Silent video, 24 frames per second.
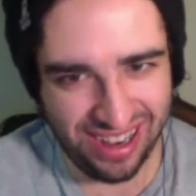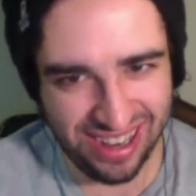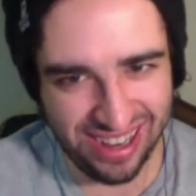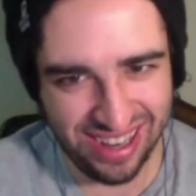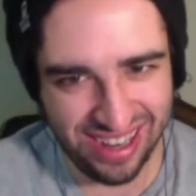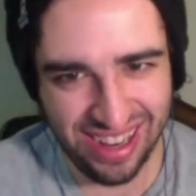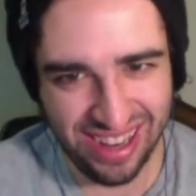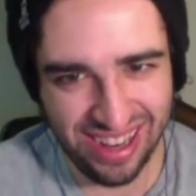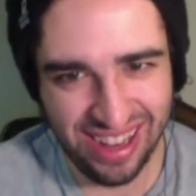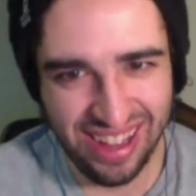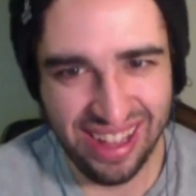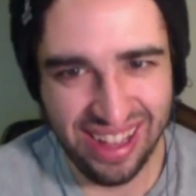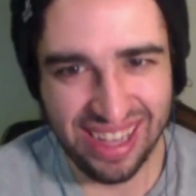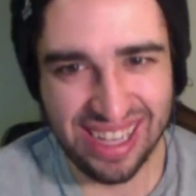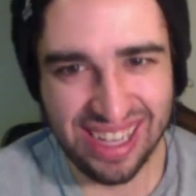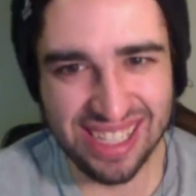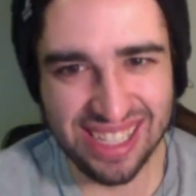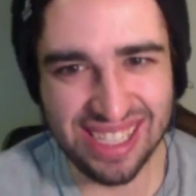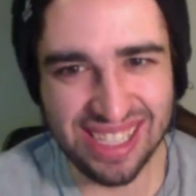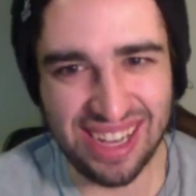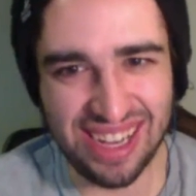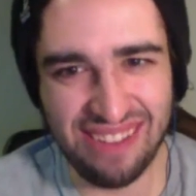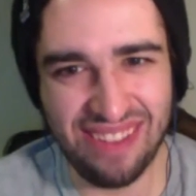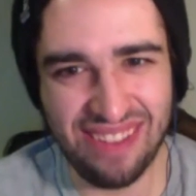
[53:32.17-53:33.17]
Because
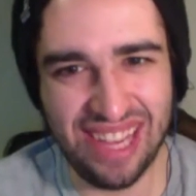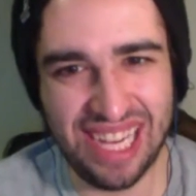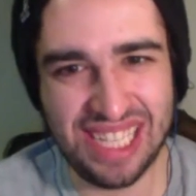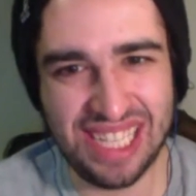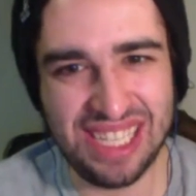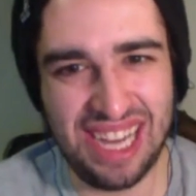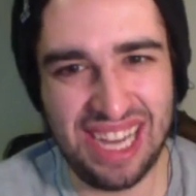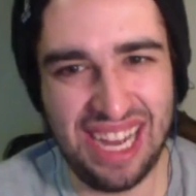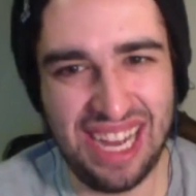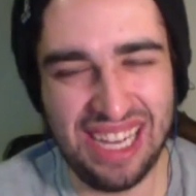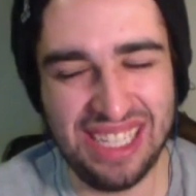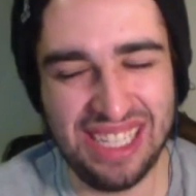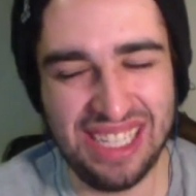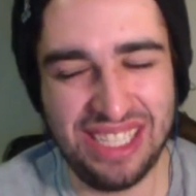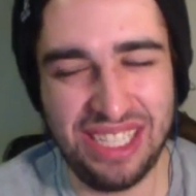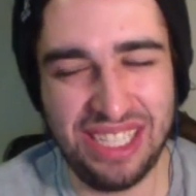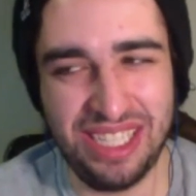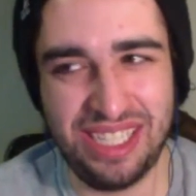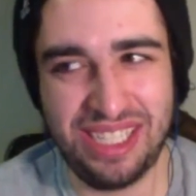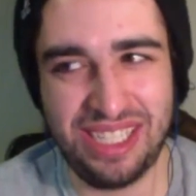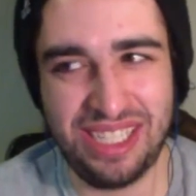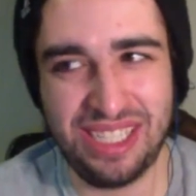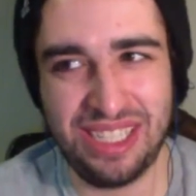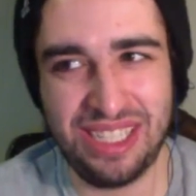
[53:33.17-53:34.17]
I'm
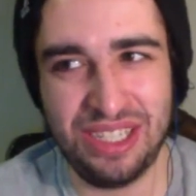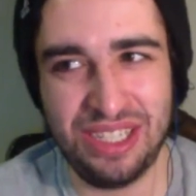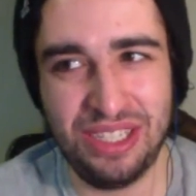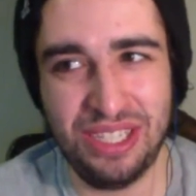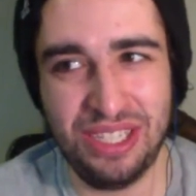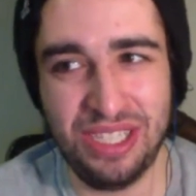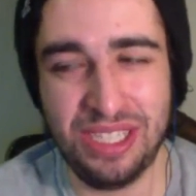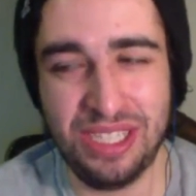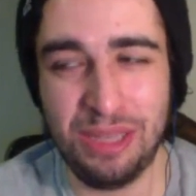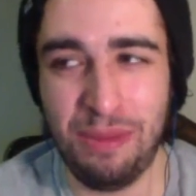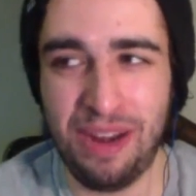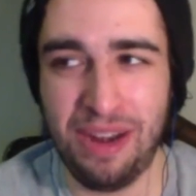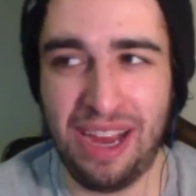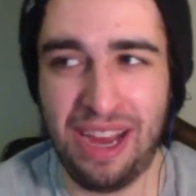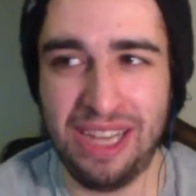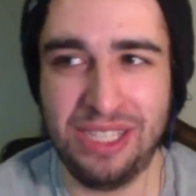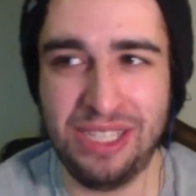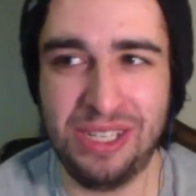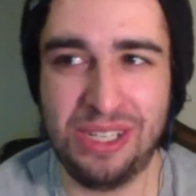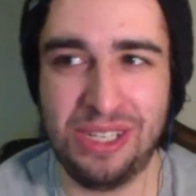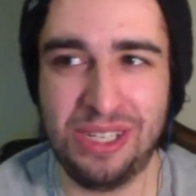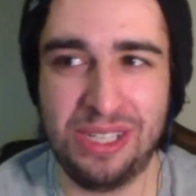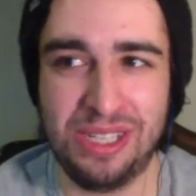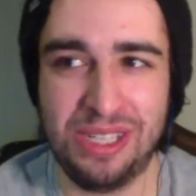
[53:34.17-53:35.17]
she's someone I
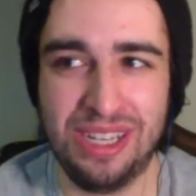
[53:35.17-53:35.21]
should,